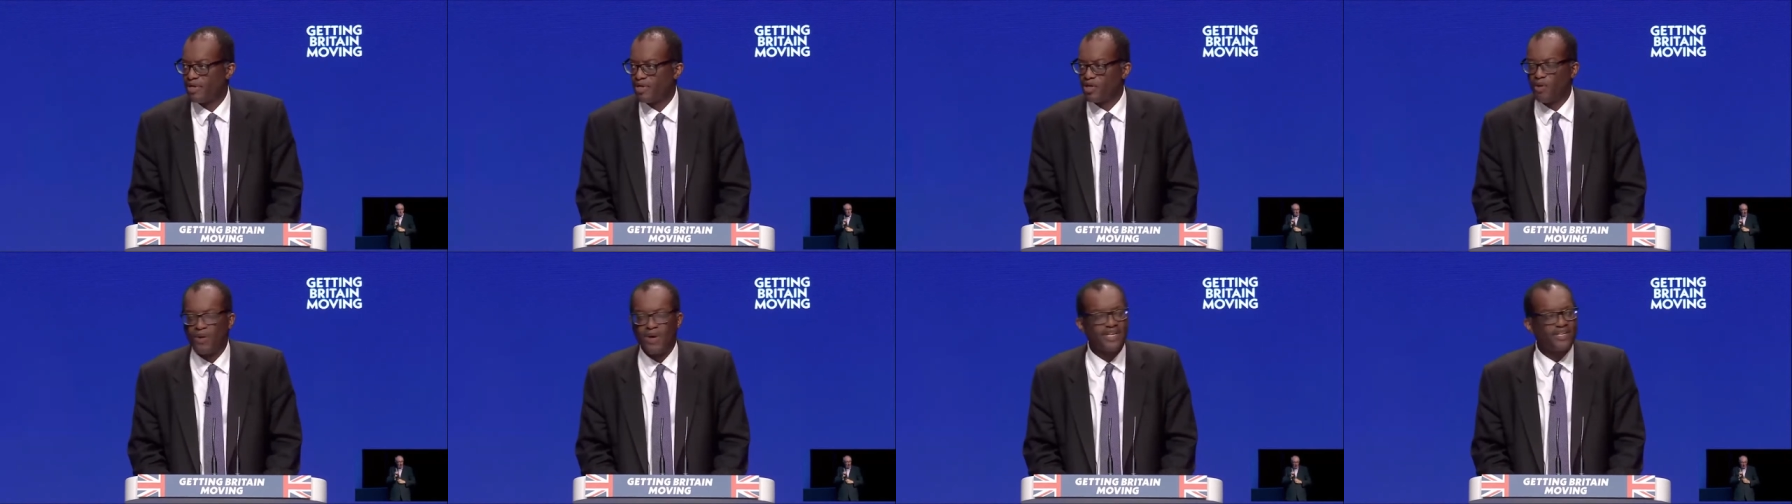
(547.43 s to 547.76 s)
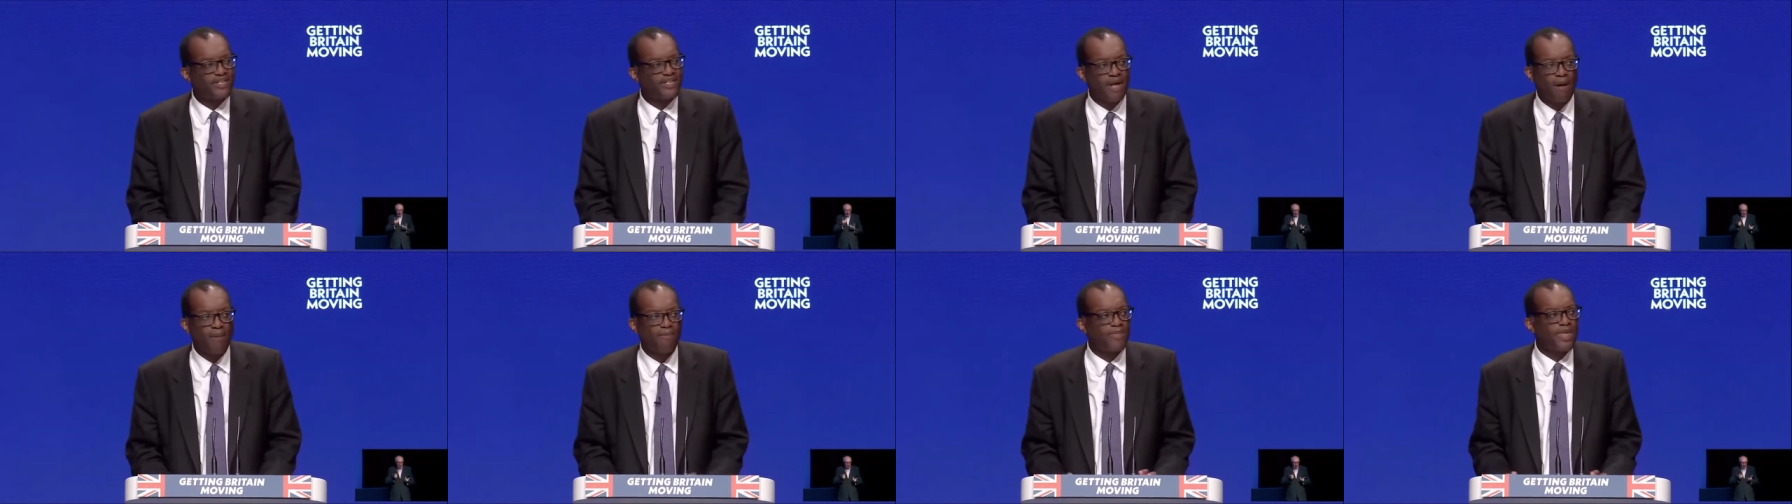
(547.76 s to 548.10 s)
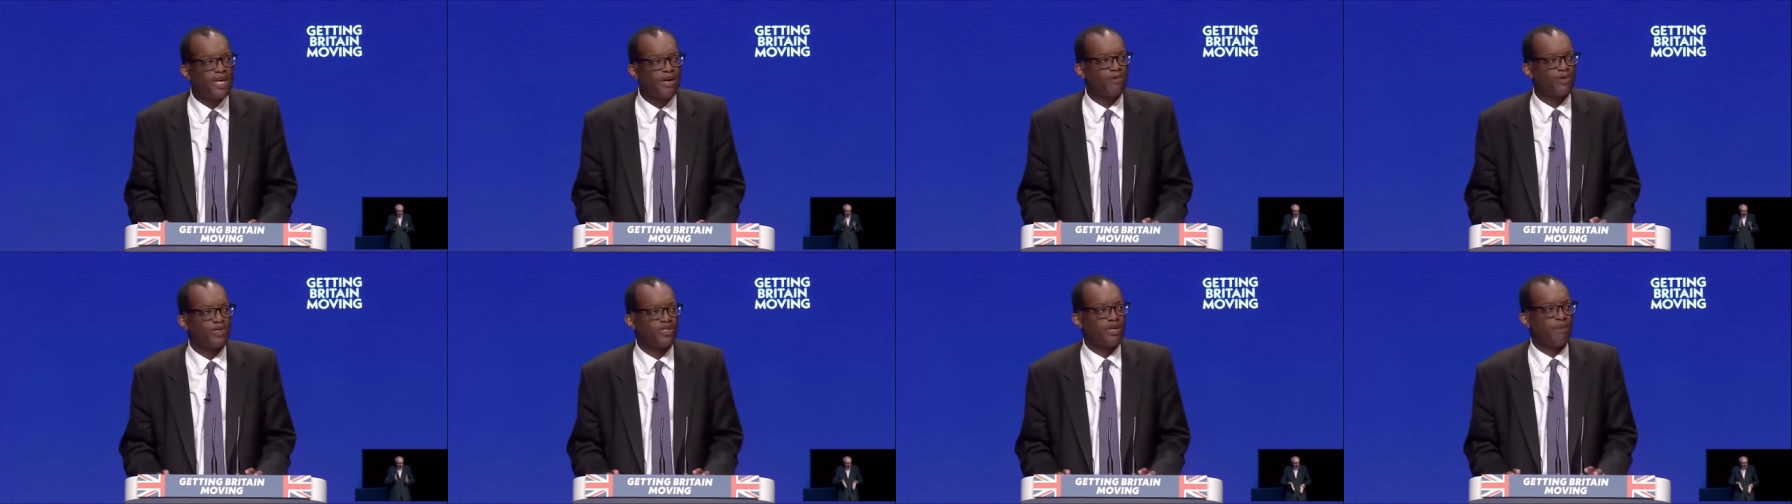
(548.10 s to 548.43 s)
Doing
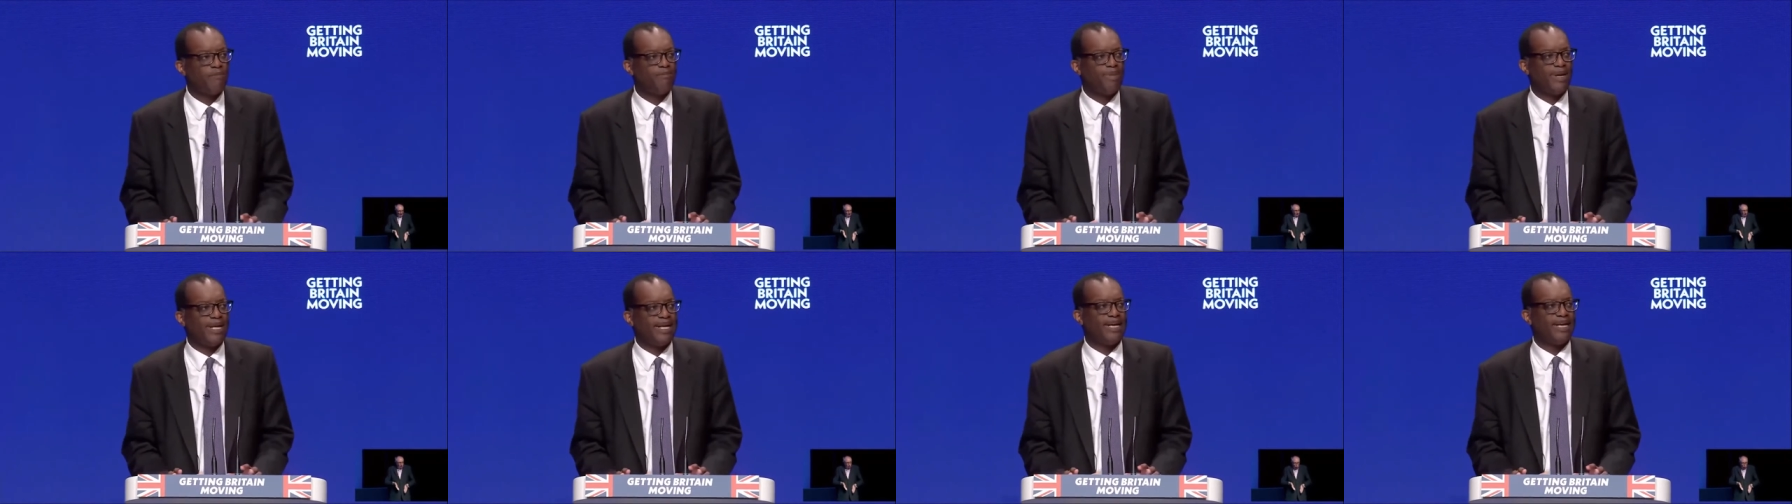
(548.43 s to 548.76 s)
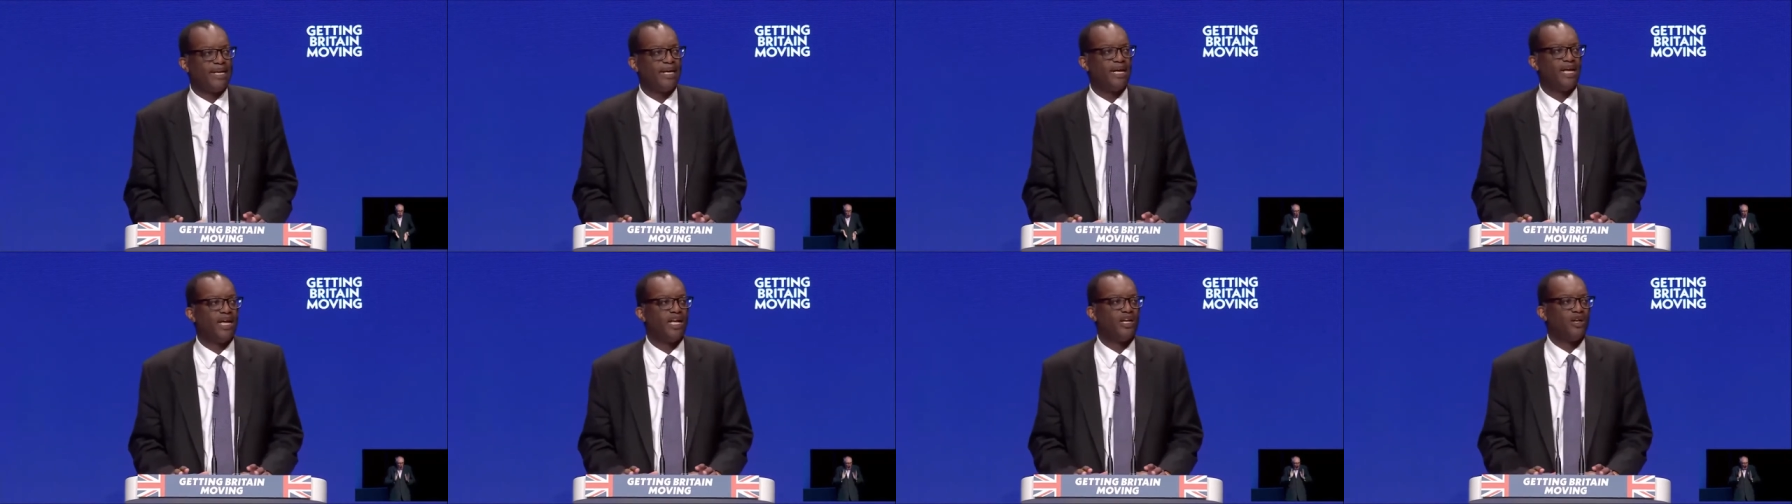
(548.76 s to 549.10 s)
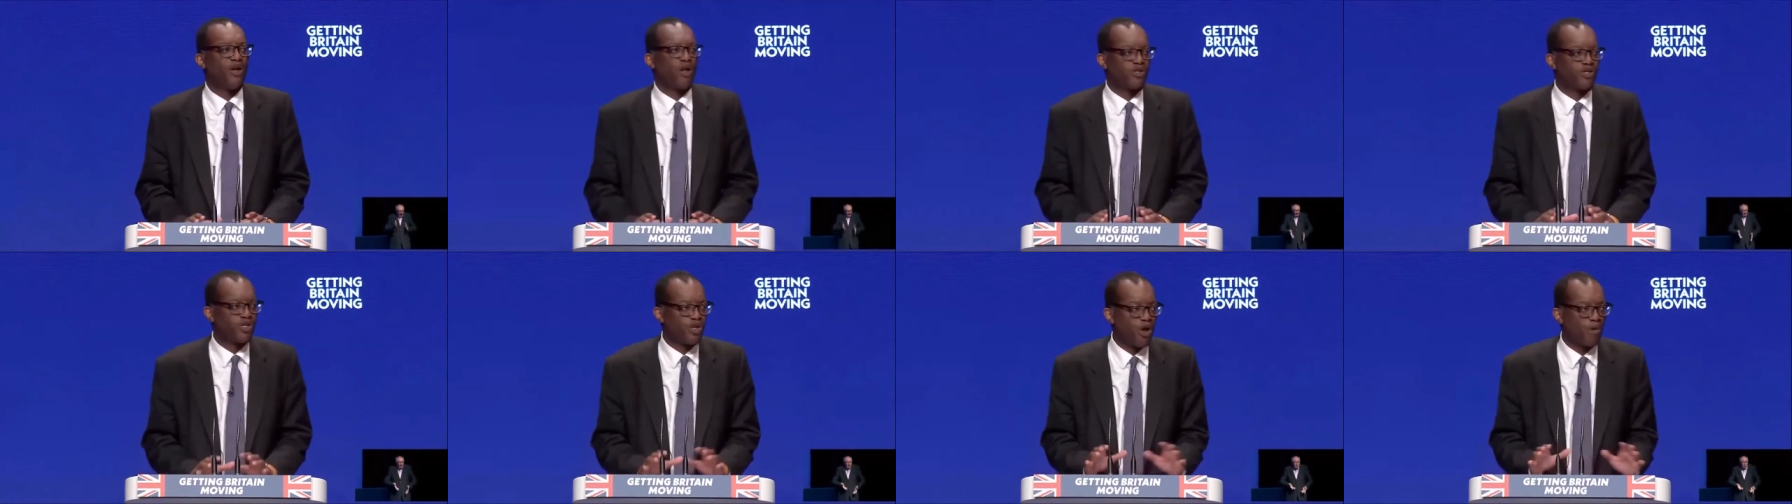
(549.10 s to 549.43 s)
something was simply
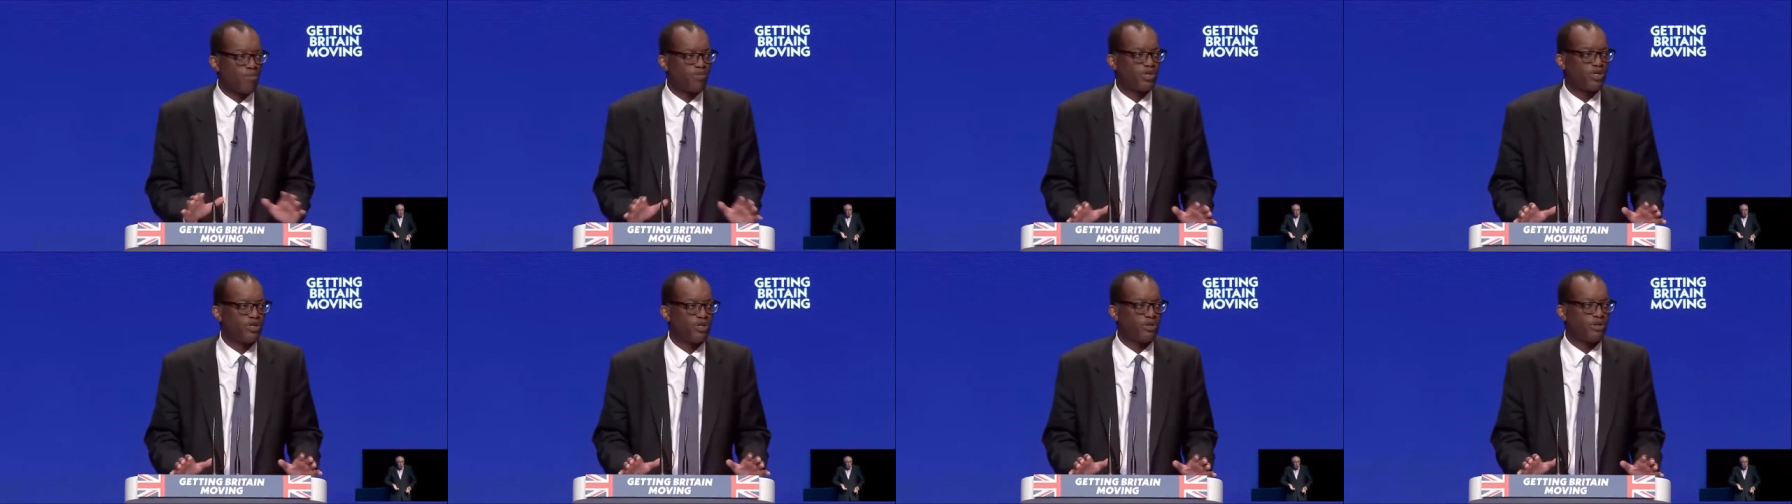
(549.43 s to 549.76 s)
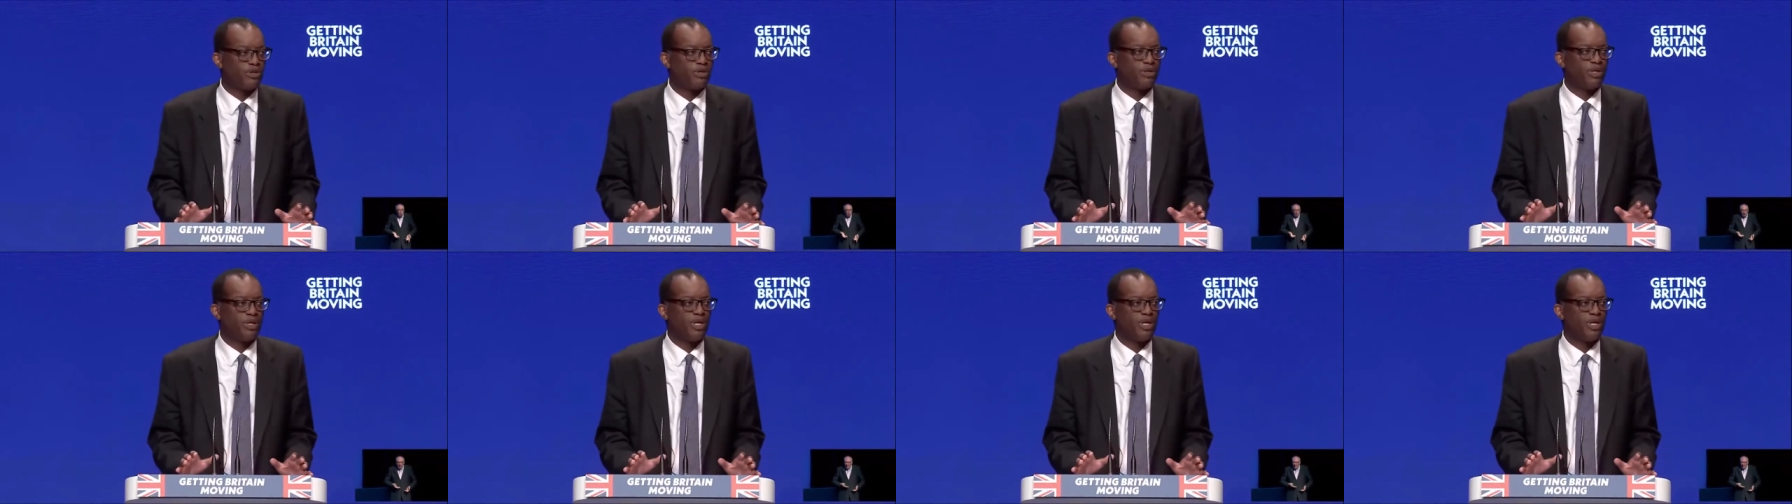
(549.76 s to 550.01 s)
not an option.